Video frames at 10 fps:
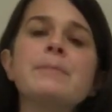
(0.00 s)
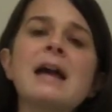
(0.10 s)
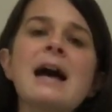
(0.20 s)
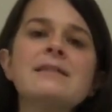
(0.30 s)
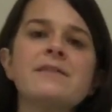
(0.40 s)

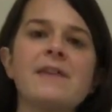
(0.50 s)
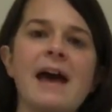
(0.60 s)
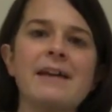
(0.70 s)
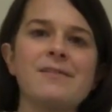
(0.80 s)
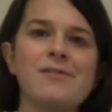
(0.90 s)
Beyond
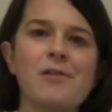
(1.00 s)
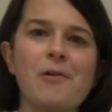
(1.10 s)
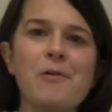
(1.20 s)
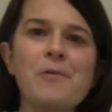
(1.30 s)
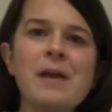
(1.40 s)
that,
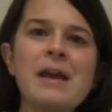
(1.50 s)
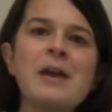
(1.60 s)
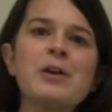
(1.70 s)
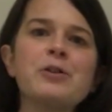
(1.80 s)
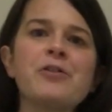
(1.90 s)
though,
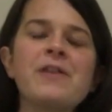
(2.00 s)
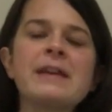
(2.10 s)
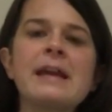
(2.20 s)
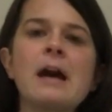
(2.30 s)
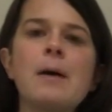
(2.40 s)
you're
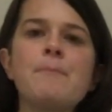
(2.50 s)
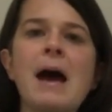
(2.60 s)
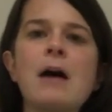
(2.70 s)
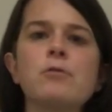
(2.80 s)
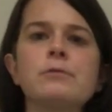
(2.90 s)
thinking
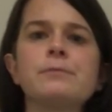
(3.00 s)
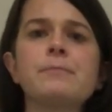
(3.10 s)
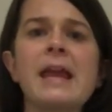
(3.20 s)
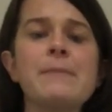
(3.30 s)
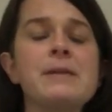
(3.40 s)
about
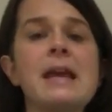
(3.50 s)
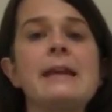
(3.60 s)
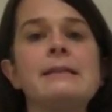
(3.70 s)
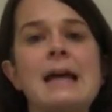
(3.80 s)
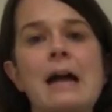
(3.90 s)

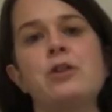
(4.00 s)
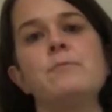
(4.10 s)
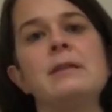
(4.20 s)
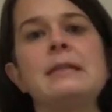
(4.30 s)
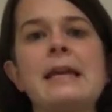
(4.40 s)
APA
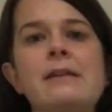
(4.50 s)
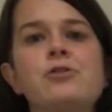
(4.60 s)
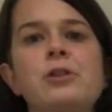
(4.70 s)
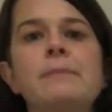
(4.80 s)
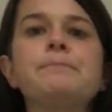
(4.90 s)

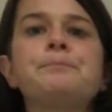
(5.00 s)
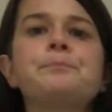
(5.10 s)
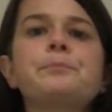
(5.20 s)
documentation.